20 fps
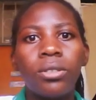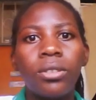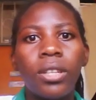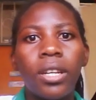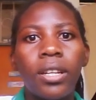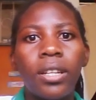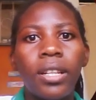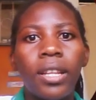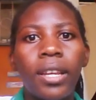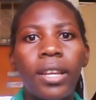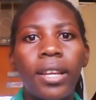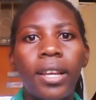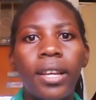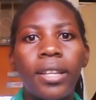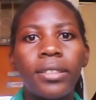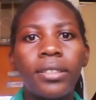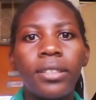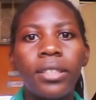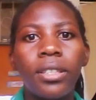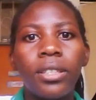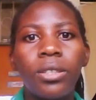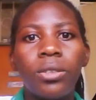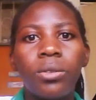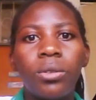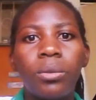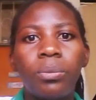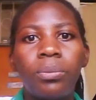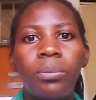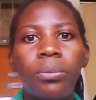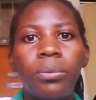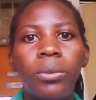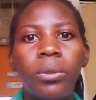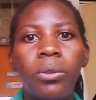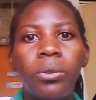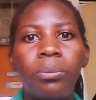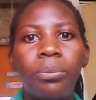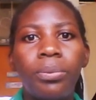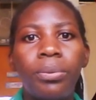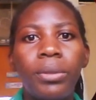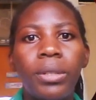Like I said, we
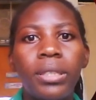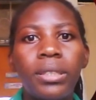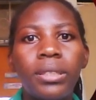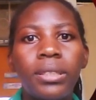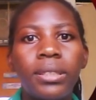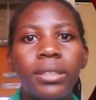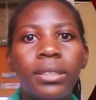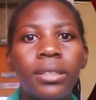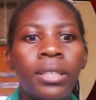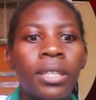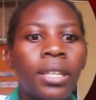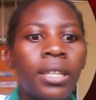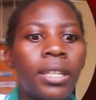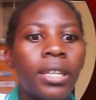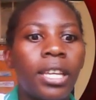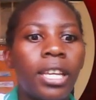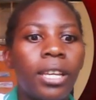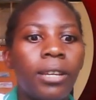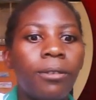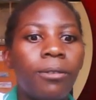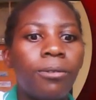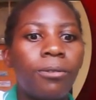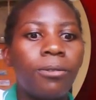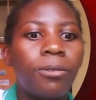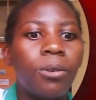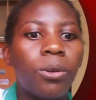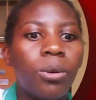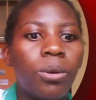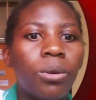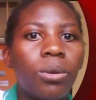press F4